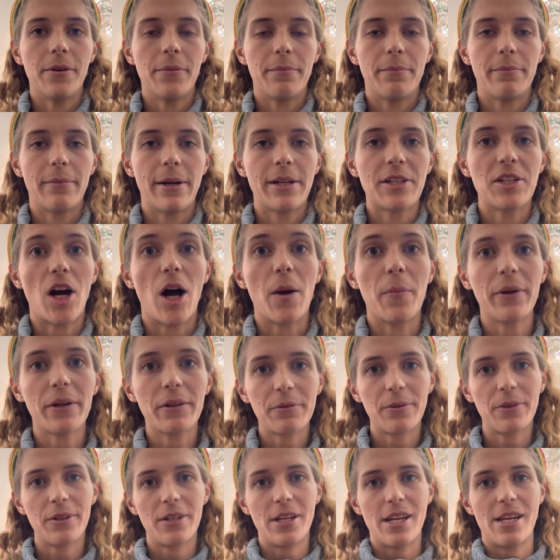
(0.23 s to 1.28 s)
My topic
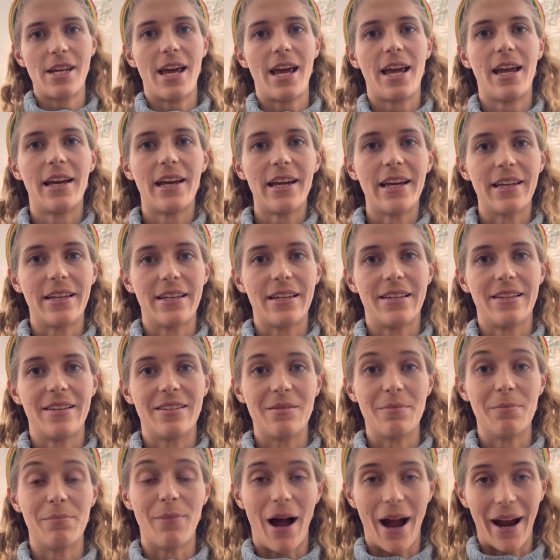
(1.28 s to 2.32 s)
for today is
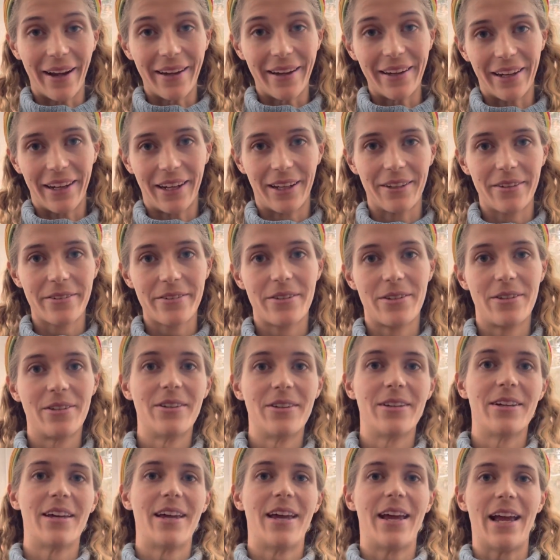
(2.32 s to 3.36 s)
bindings,
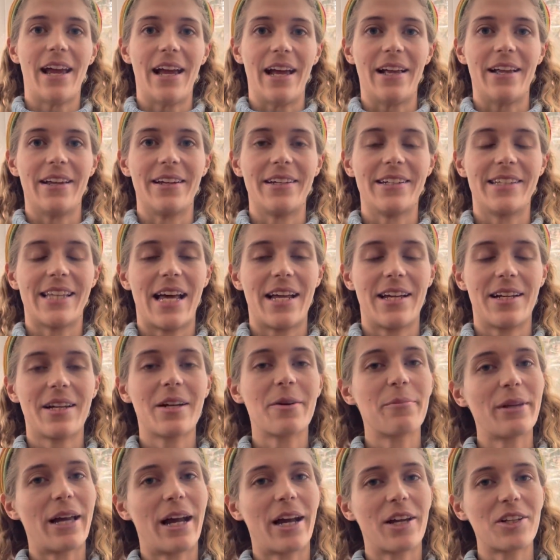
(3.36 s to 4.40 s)
and that can
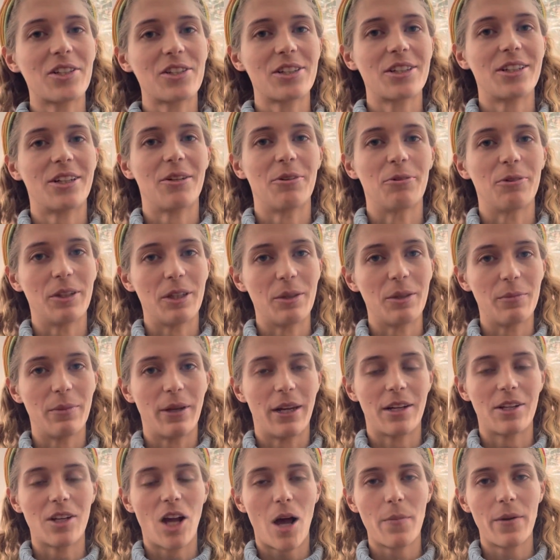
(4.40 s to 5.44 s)
be actually a really
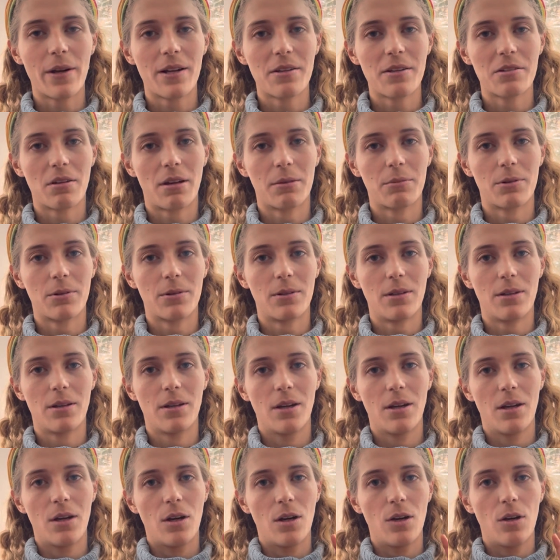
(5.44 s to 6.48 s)
big topic. So I'm going to
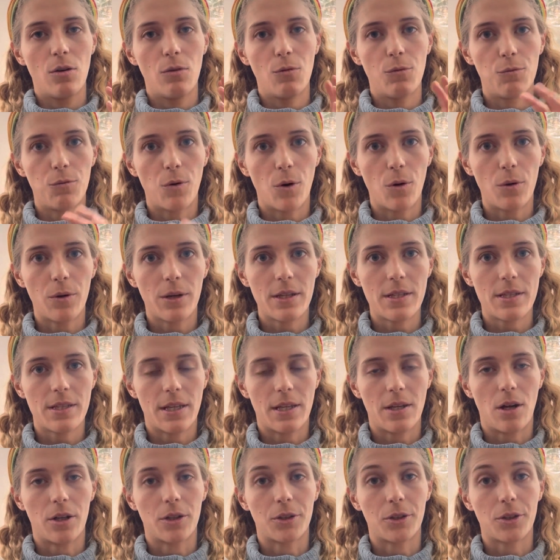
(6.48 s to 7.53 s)
focus
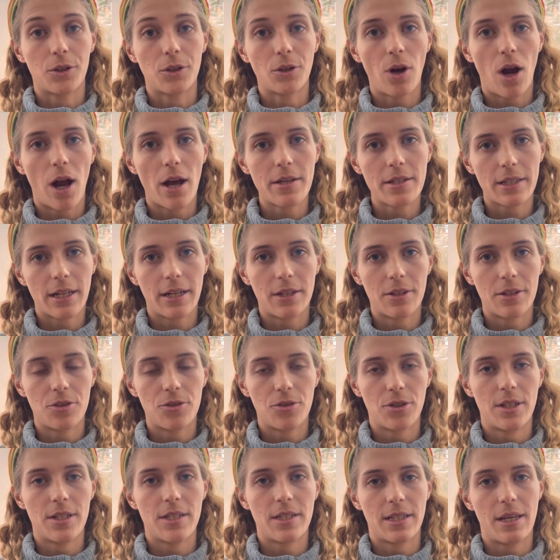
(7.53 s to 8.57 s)
in on
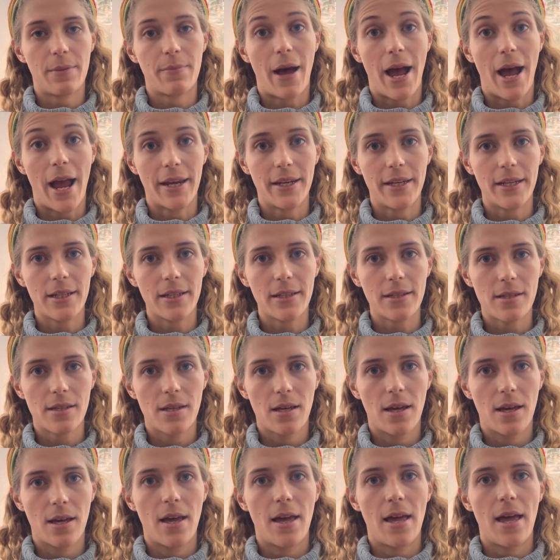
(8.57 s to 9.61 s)
cross-country ski bindings,
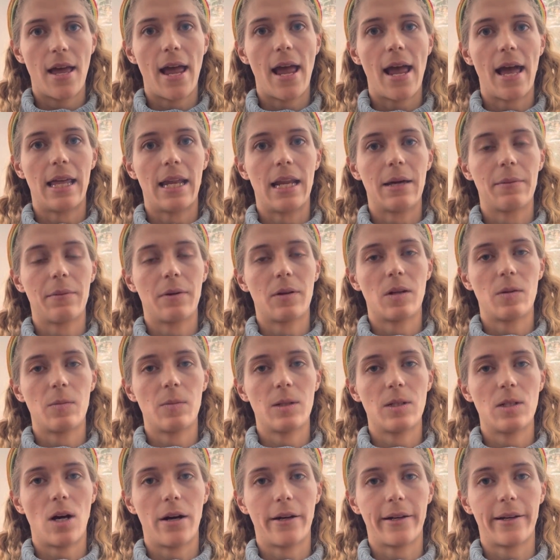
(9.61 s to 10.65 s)
and I'm going to be
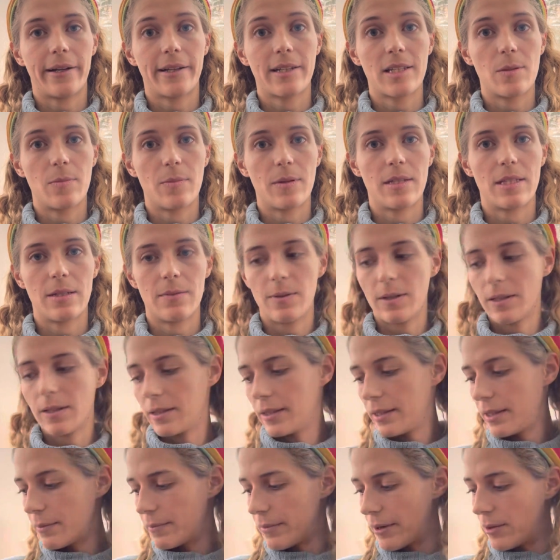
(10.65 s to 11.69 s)
talking
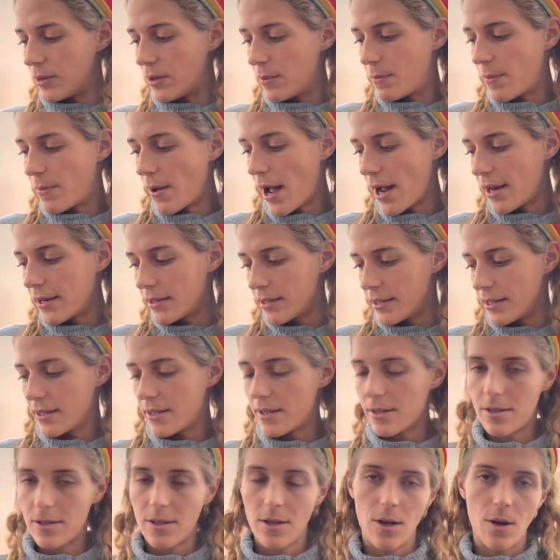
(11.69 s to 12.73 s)
specifically about the
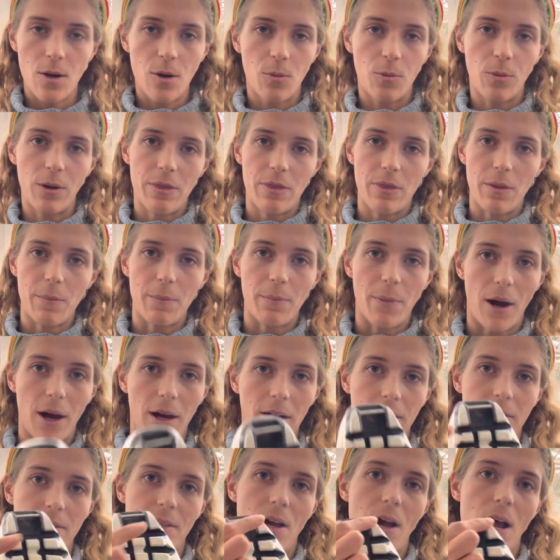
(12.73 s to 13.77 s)
bindings with the
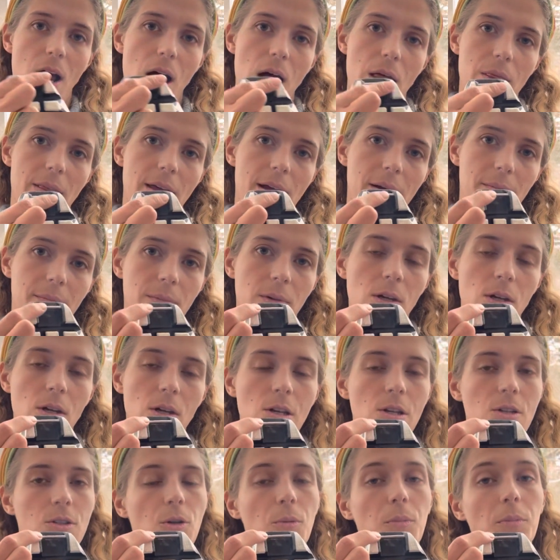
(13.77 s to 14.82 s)
bars on them.
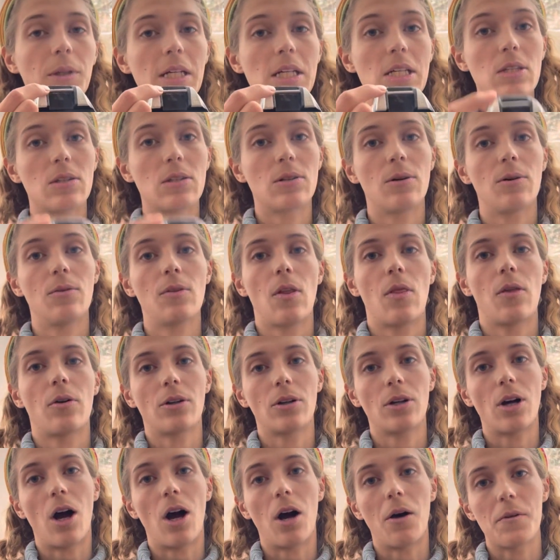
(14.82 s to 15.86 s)
So please know that there
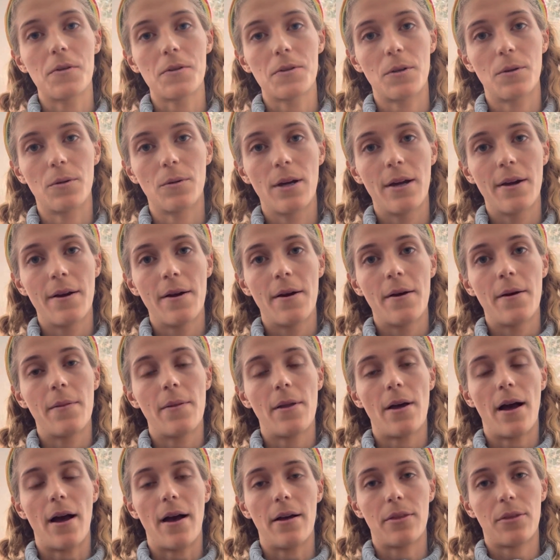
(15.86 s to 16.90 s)
are also
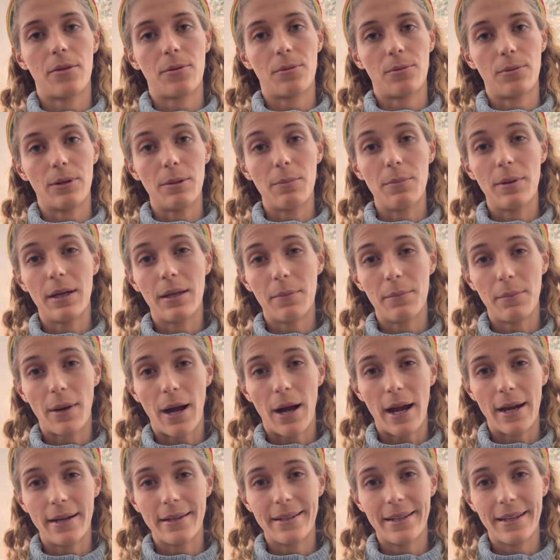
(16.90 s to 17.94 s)
3-pin
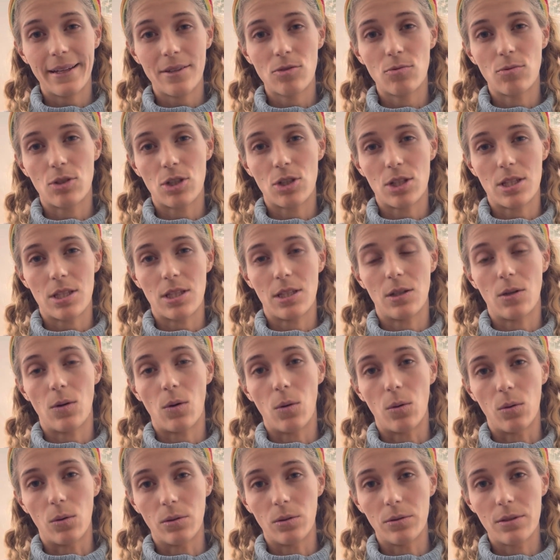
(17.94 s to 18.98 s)
bindings, which is the
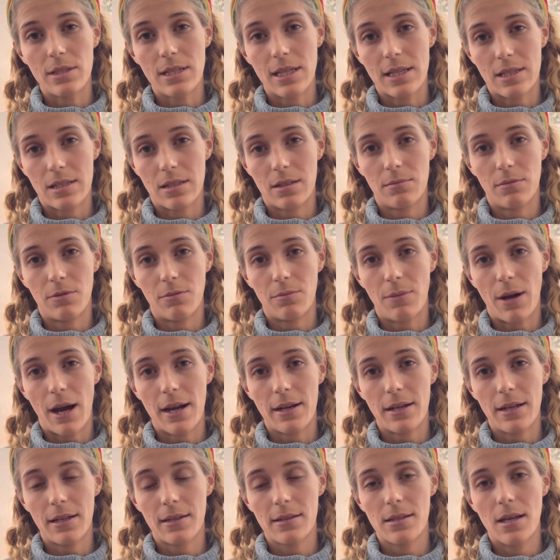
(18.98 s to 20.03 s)
old system of
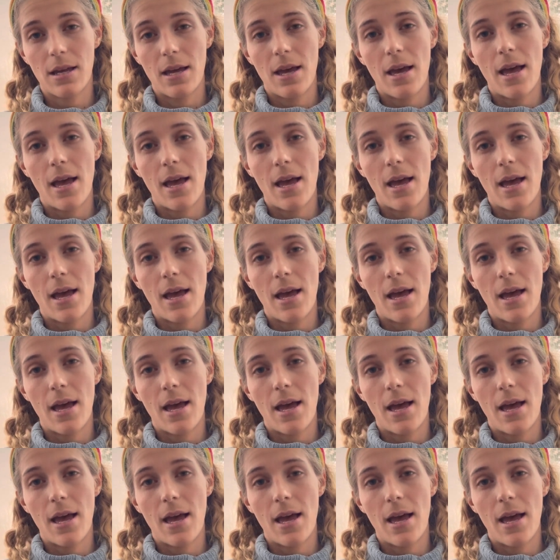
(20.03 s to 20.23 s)
bindings.